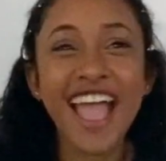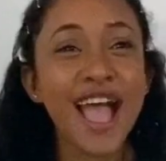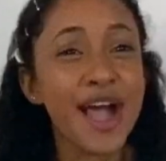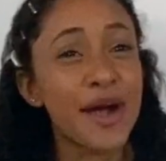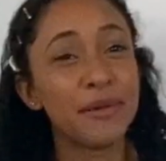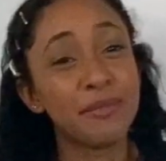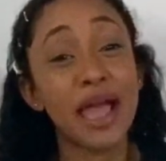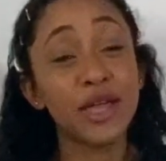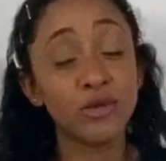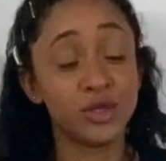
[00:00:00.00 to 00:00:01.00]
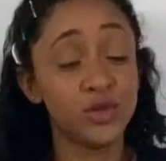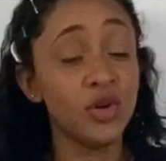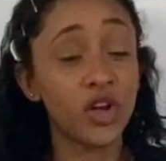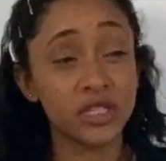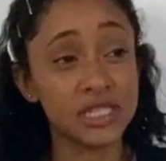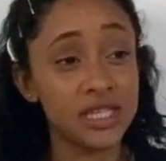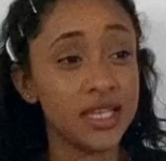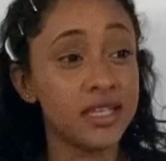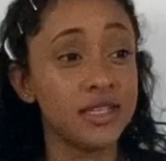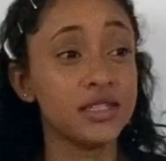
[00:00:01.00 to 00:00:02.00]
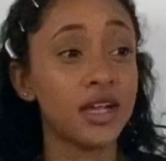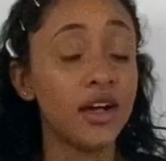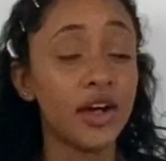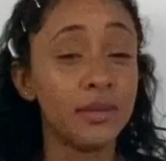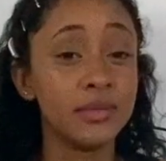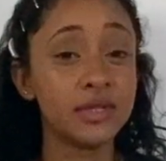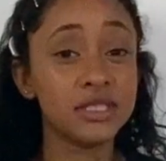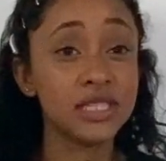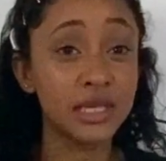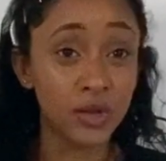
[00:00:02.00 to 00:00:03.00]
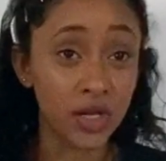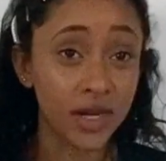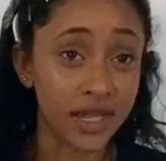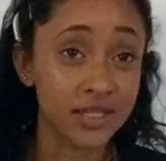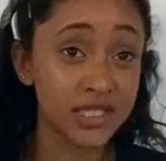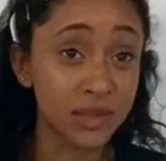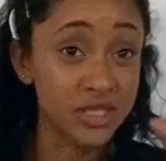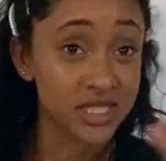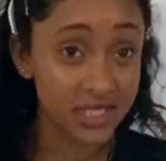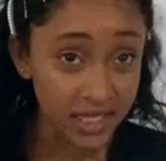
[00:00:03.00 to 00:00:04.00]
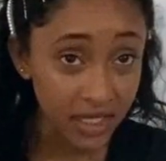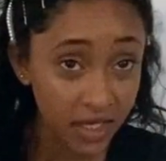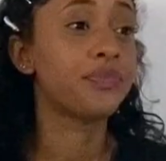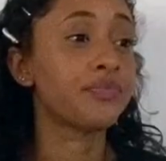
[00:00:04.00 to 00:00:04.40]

My go-to, honestly, is cinnamon, like a cinnamon stick,